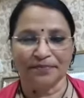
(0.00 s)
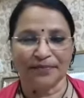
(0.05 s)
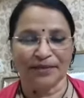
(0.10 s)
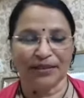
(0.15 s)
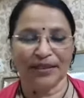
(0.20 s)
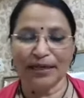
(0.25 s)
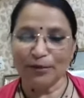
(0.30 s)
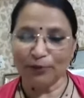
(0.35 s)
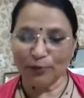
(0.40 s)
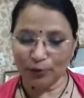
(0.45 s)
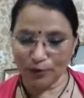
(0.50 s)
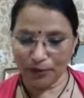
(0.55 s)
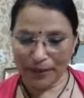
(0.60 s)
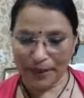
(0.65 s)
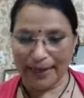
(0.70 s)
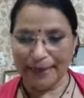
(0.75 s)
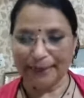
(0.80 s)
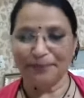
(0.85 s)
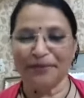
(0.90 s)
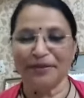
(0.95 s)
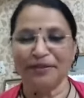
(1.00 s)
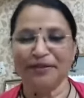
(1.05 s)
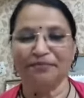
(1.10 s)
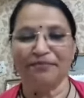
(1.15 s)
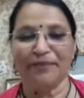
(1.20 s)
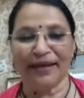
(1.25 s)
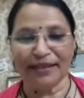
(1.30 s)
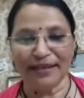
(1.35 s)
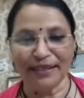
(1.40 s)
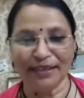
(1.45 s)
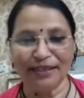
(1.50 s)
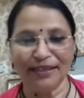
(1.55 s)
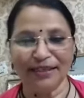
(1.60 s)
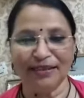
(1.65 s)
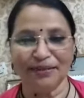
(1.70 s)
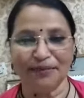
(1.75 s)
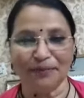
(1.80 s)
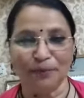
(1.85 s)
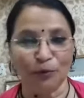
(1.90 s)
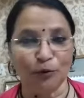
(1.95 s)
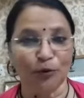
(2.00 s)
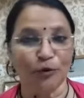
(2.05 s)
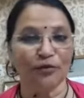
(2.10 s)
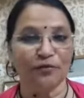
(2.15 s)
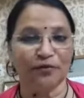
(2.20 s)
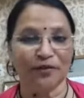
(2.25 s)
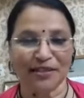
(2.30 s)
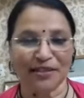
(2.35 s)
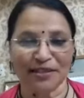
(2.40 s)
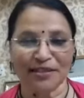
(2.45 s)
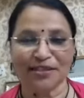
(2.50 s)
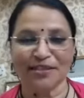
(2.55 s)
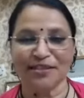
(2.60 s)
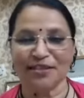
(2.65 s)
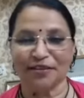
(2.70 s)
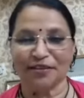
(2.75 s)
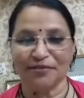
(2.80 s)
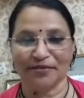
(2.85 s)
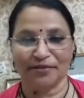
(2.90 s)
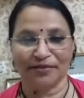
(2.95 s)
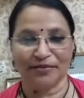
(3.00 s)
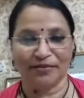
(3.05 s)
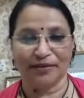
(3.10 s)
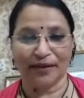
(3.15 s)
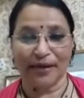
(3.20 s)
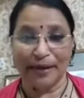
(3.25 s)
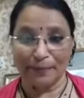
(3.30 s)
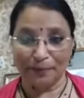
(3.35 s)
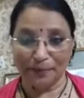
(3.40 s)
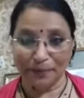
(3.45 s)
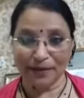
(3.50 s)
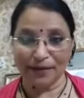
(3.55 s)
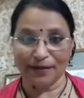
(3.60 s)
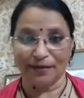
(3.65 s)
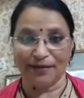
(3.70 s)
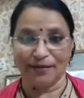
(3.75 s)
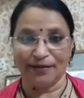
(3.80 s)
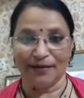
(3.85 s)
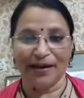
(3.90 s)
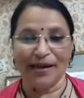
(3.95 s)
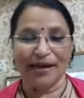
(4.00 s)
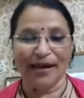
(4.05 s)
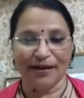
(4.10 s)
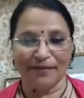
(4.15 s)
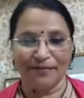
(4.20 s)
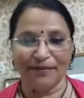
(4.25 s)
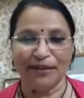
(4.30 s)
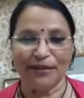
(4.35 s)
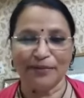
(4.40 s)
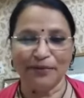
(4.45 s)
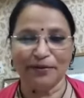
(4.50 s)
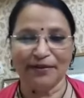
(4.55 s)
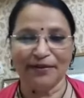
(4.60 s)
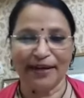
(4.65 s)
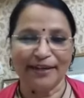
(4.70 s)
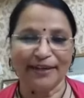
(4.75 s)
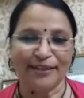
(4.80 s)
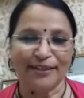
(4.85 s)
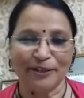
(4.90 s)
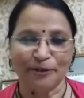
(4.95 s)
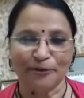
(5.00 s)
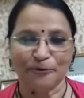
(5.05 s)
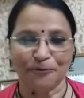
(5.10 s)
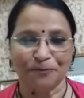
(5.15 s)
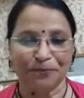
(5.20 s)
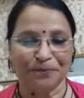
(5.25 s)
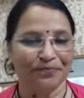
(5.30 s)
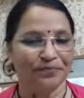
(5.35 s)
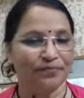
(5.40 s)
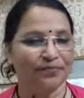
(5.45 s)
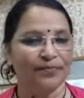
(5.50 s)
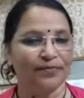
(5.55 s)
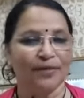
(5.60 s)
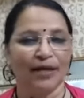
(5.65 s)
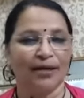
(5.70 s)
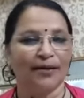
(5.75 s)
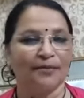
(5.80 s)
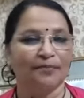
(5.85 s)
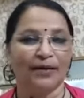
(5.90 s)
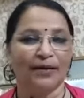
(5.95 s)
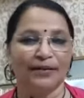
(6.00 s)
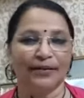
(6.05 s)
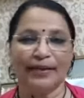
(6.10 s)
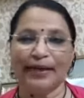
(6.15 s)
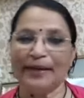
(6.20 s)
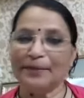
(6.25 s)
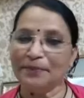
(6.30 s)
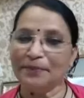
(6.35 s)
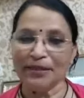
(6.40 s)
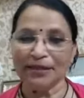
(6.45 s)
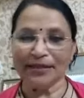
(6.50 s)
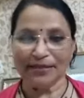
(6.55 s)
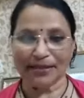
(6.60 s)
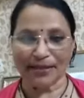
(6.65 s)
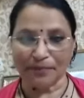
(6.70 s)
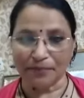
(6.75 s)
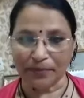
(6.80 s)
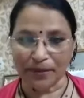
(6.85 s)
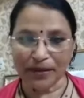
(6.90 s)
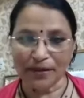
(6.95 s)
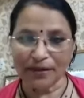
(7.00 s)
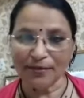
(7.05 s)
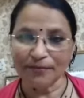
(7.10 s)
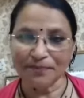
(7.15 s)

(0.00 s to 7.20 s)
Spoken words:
There would have been many more versions of apple available right now. But apple is apple.